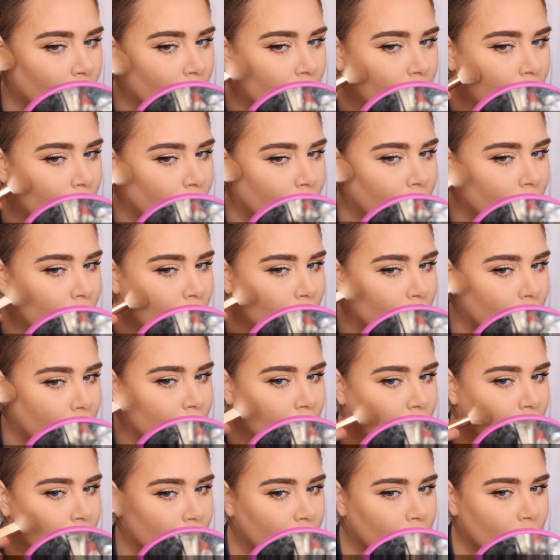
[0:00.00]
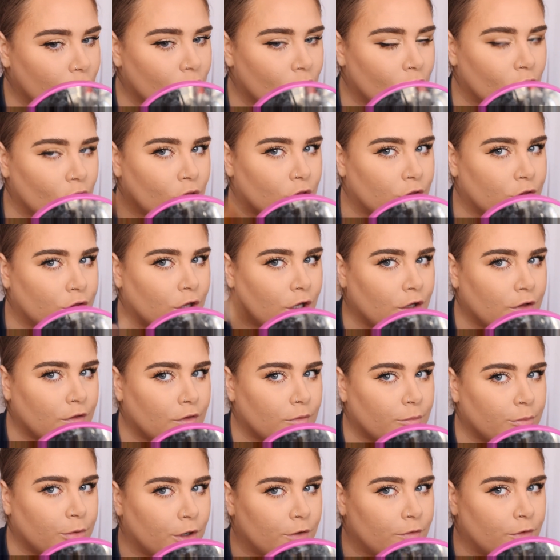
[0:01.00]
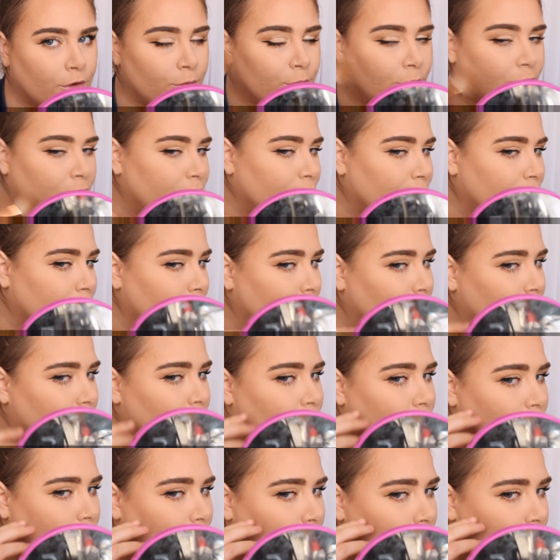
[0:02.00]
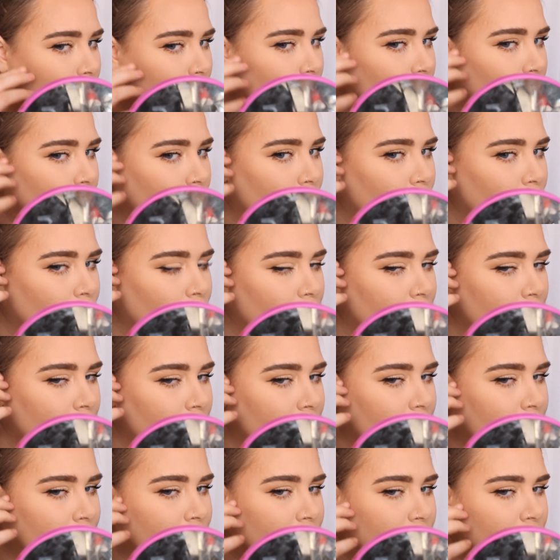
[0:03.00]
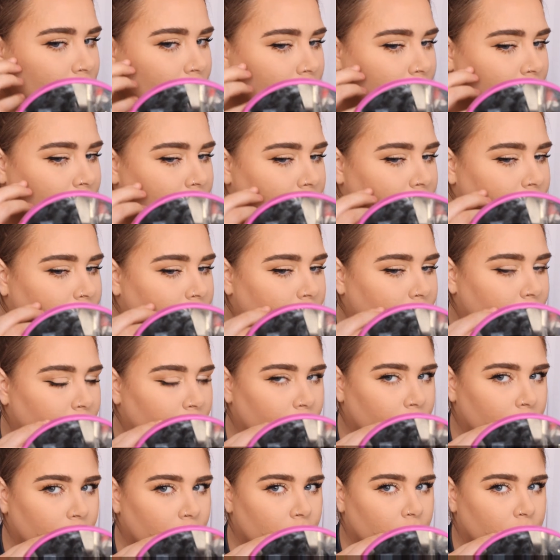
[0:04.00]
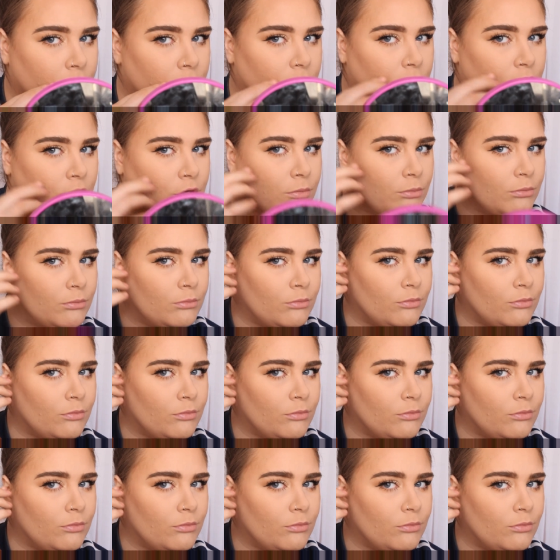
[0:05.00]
Get in there. That's the perfect place to contour. Usually it's directly from your ear to your,